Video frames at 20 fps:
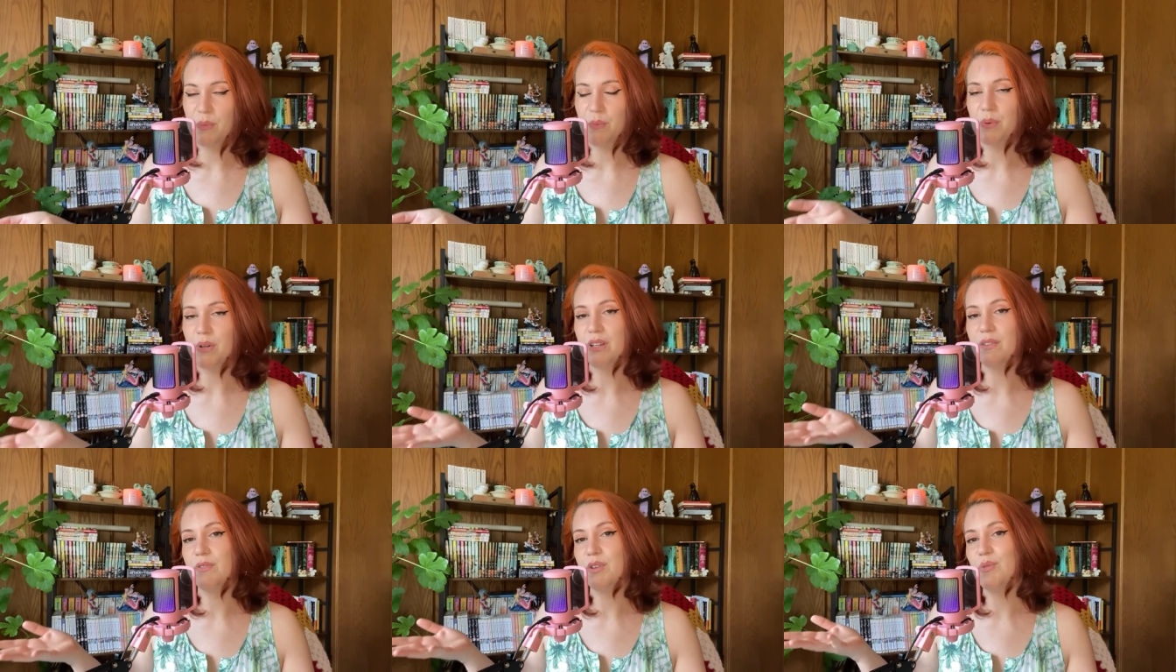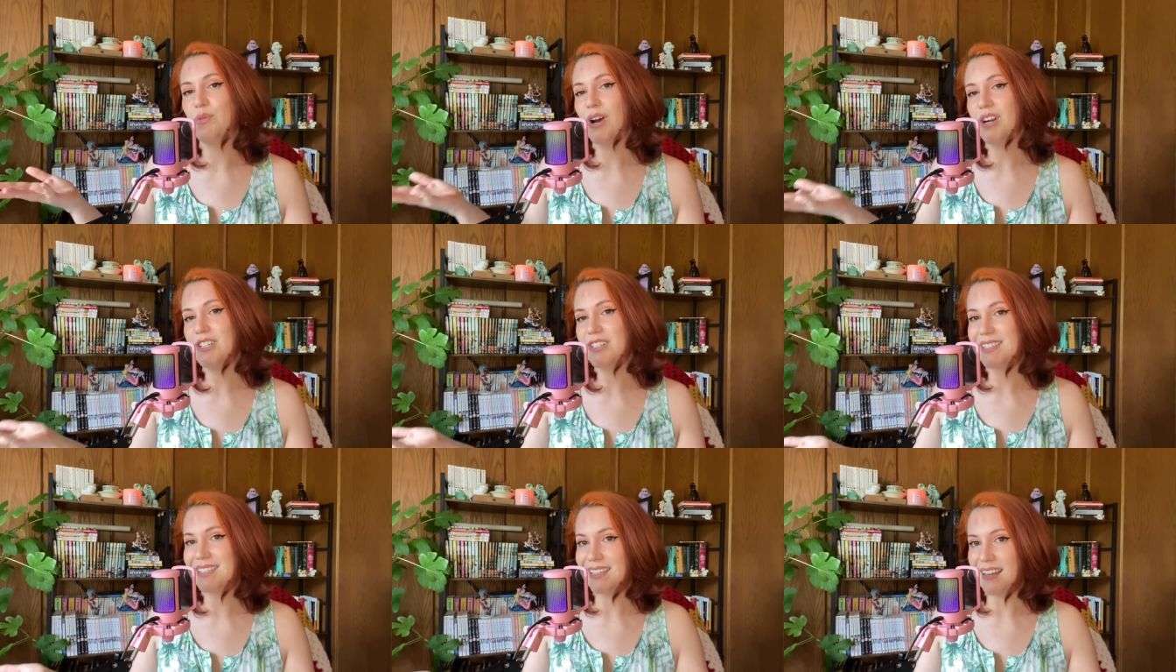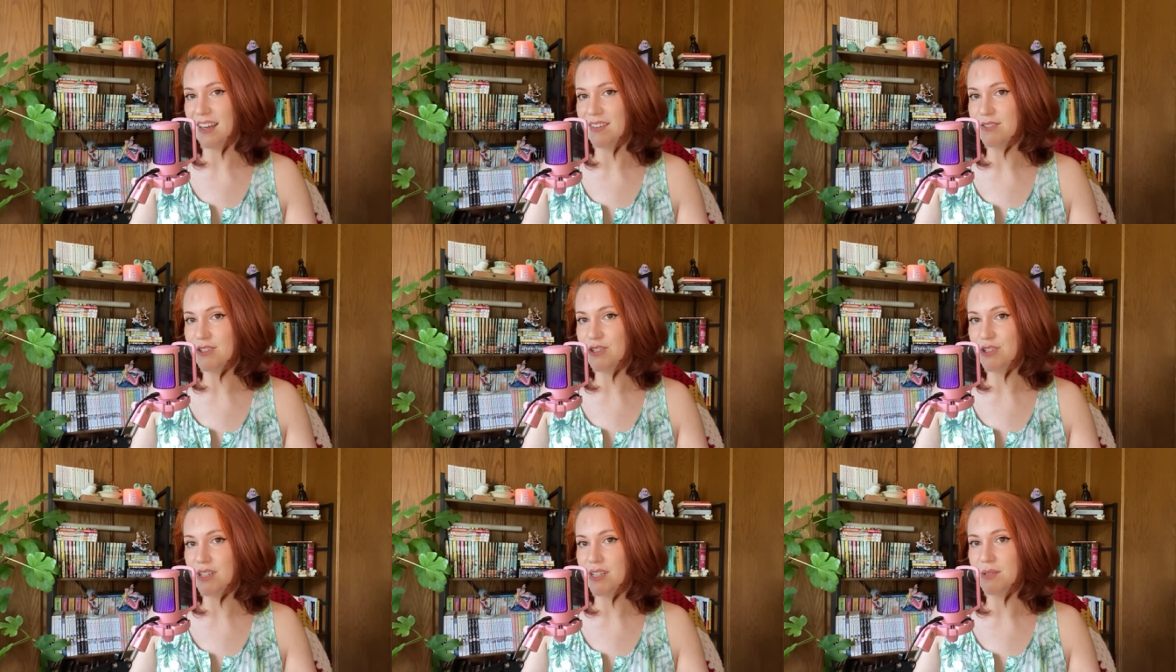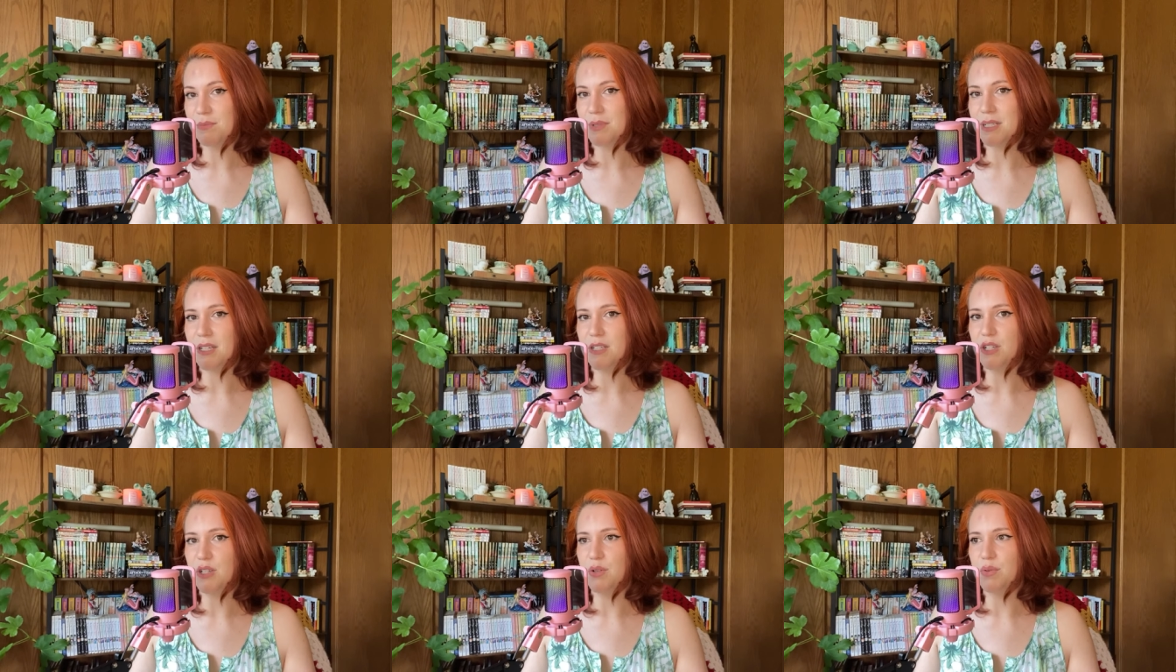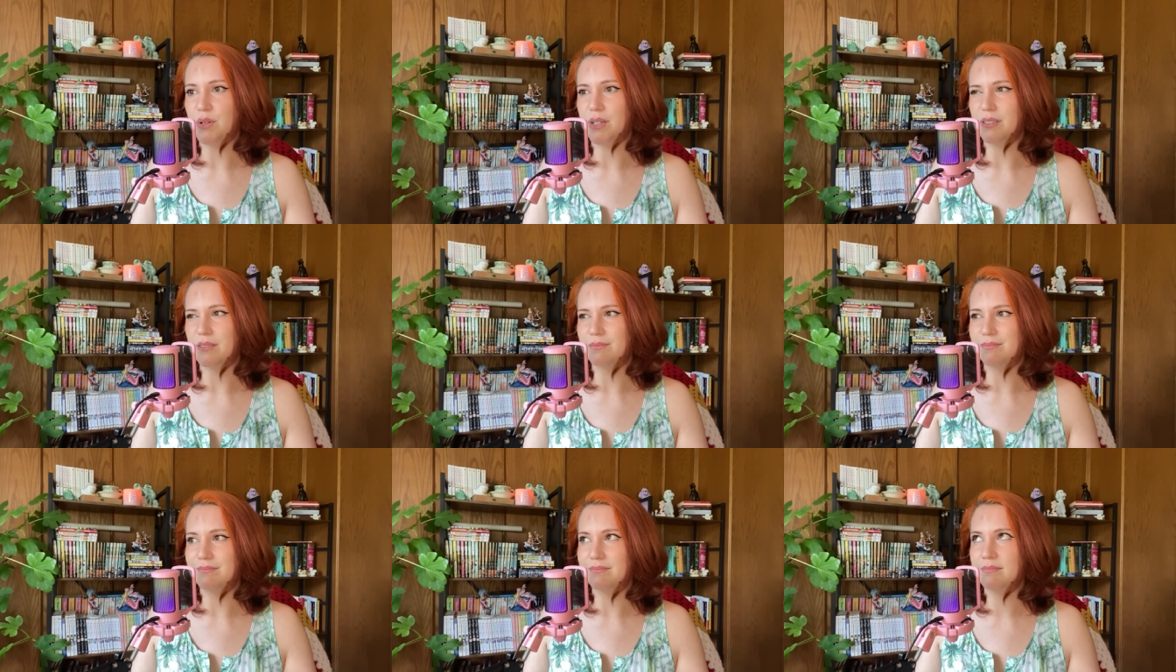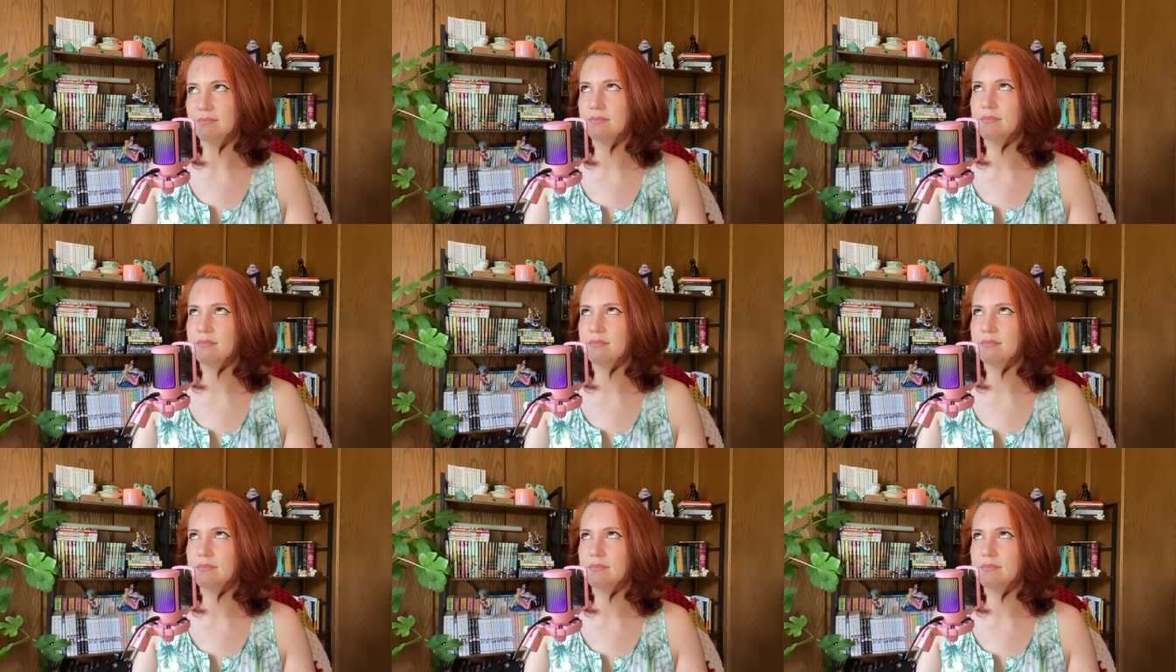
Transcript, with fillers: but if you watch his live streams and you um